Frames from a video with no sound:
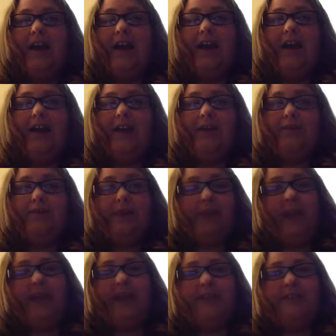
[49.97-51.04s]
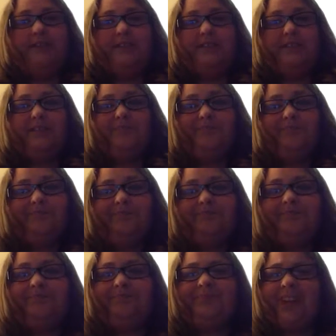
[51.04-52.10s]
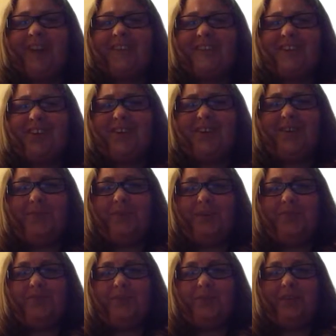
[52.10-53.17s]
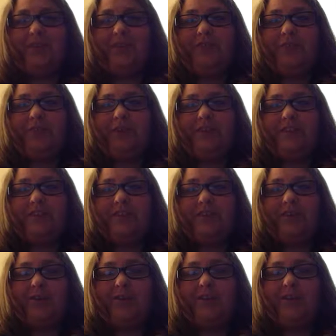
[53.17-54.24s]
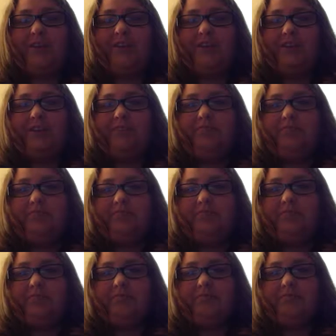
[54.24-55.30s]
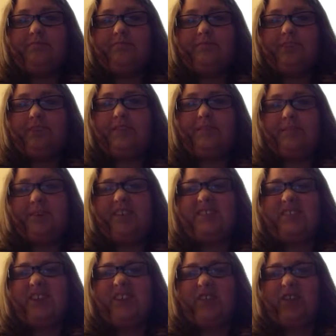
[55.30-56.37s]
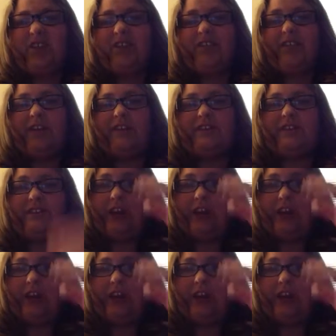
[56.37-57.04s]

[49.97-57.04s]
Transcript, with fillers: Um, and mm, I started it when I was 24, so there's some unsavory things in